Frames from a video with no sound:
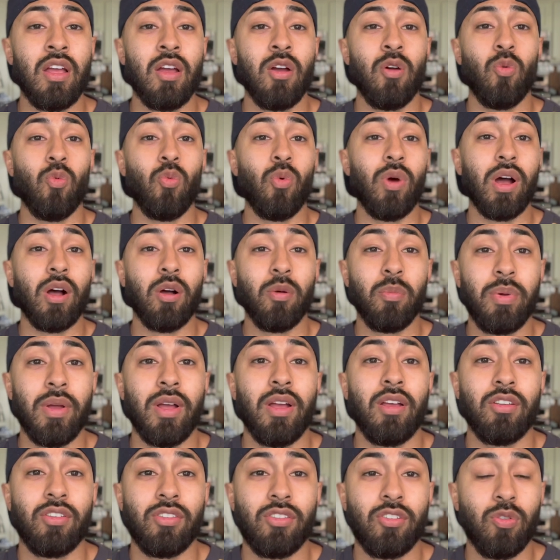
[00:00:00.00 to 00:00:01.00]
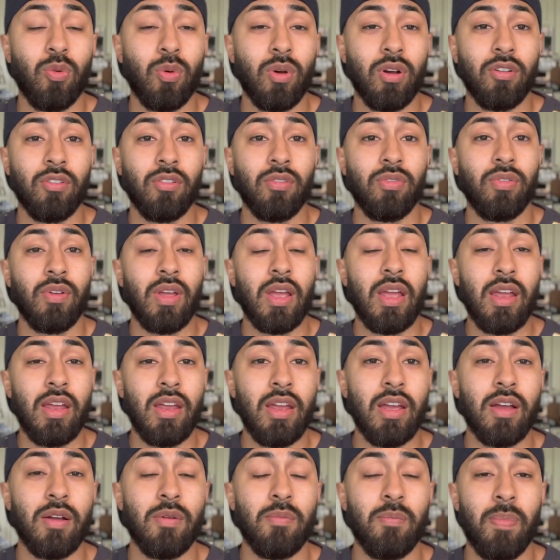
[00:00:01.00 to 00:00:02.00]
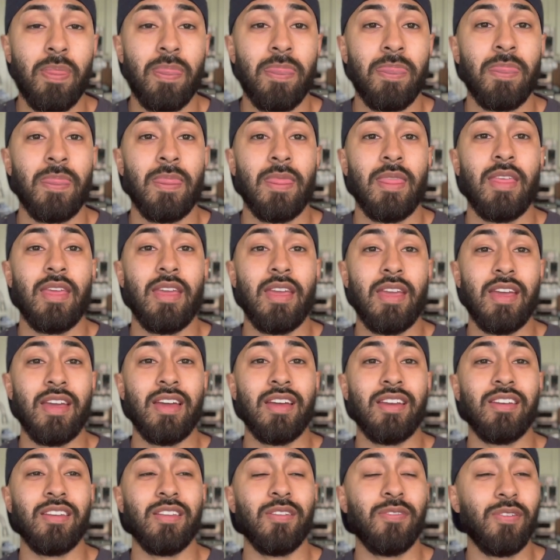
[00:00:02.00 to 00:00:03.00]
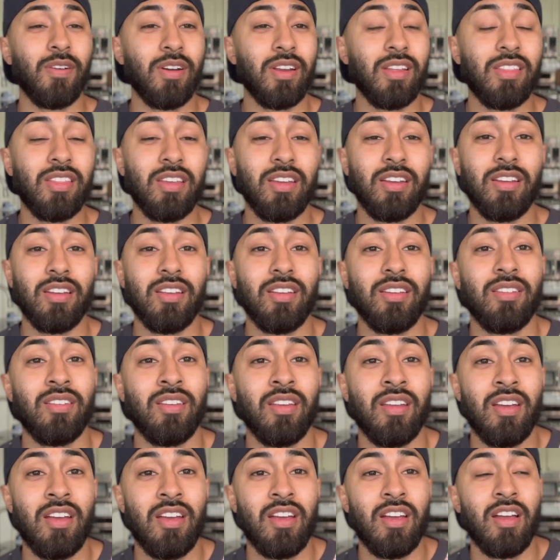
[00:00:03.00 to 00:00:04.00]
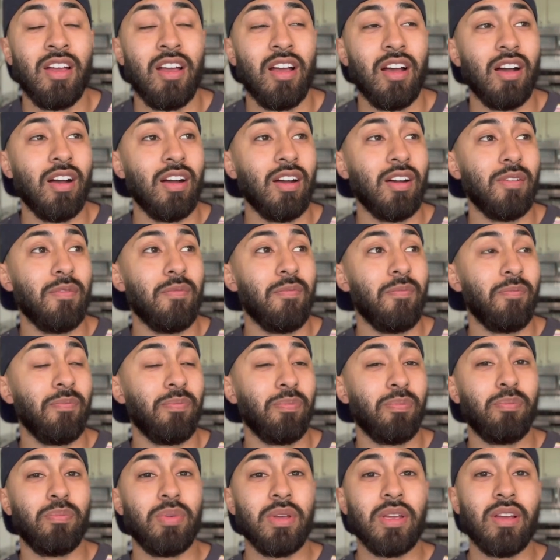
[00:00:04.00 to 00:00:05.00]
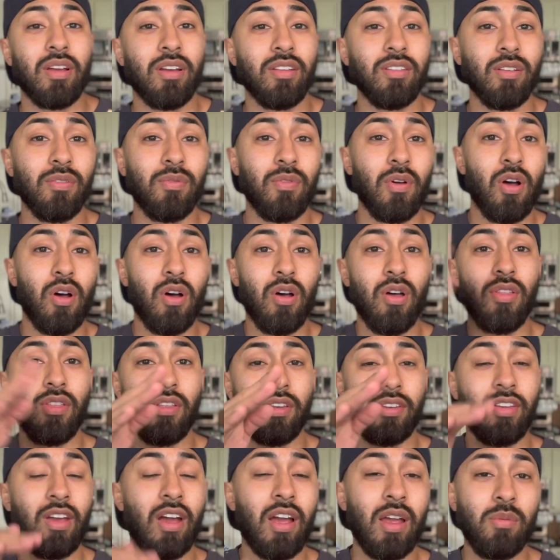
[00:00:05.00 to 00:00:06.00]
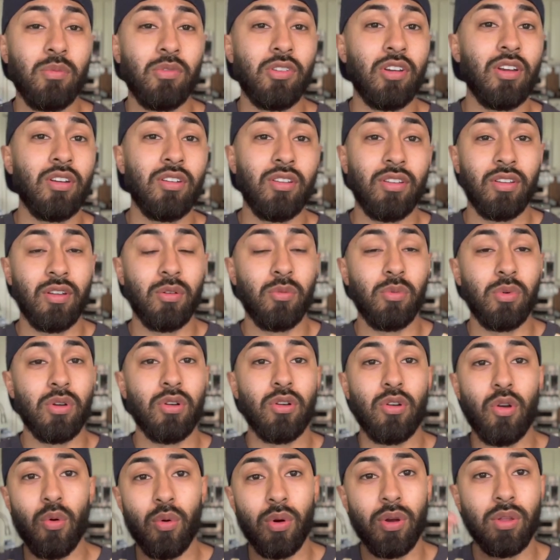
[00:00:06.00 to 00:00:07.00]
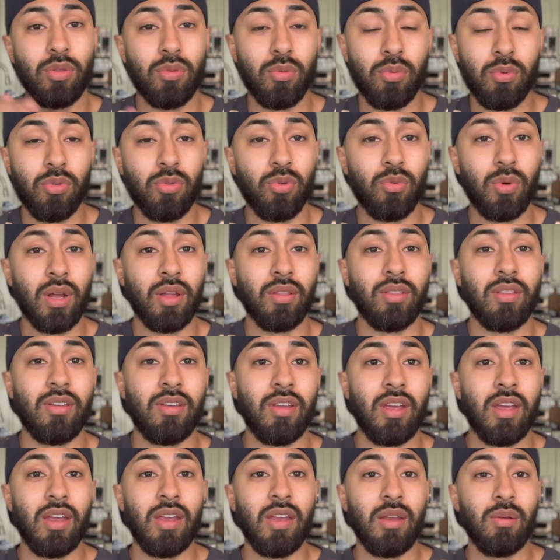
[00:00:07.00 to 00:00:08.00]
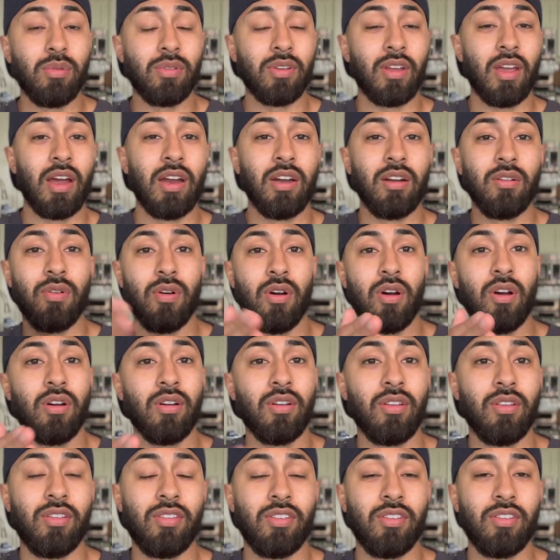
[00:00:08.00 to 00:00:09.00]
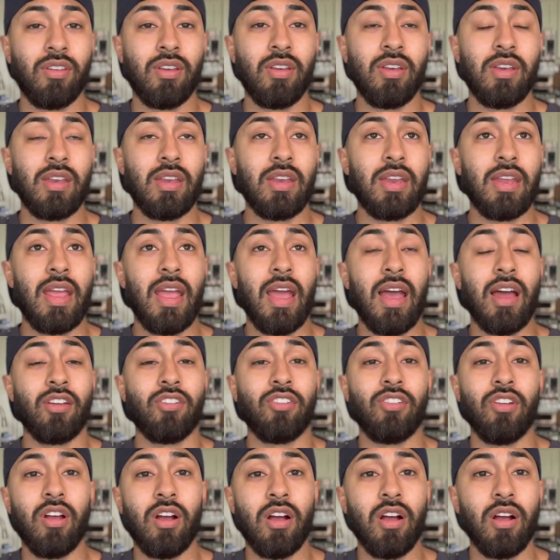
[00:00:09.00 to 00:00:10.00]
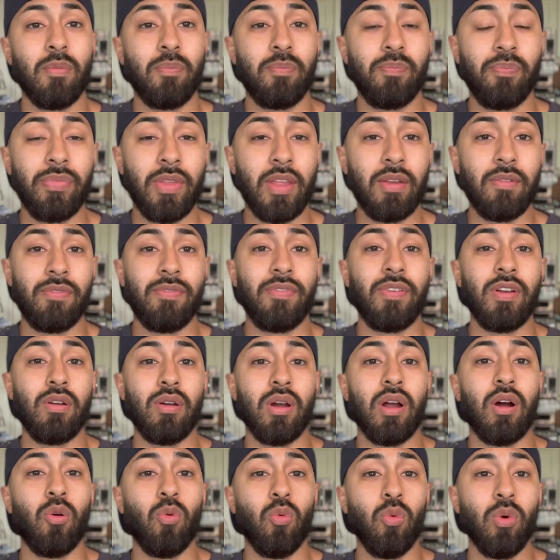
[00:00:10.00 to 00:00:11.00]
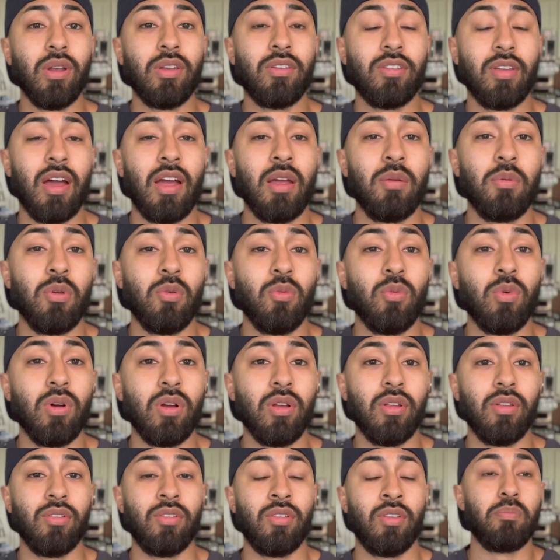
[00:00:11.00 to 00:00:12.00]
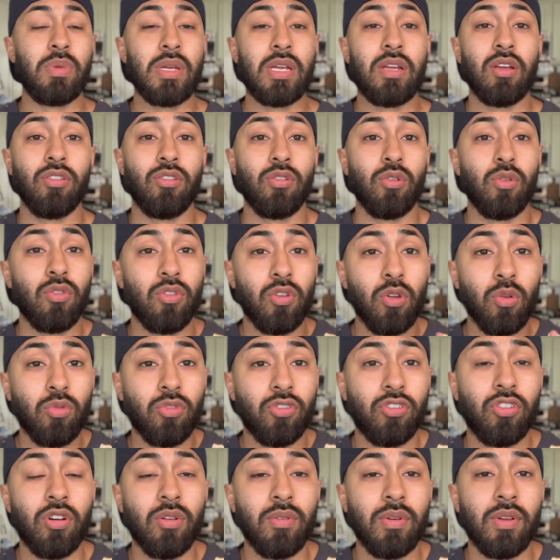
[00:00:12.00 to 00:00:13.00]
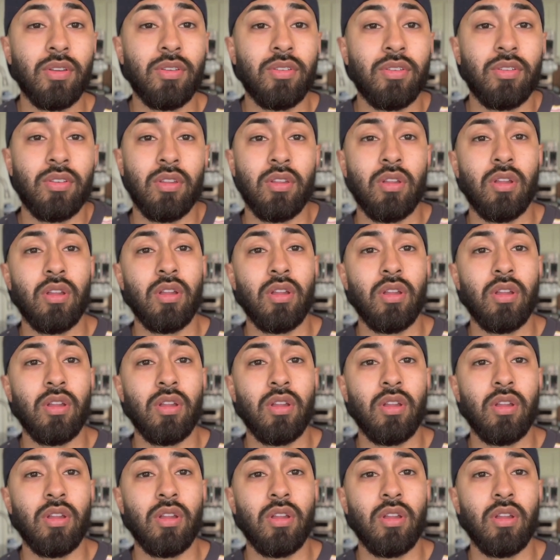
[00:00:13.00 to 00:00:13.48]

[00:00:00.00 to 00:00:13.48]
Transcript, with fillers: well past twelve A M And the funny thing is, um, because of all the time changes that we were going through throughout the day, it was kind of hard to catch up and figure out what time it was because there was no service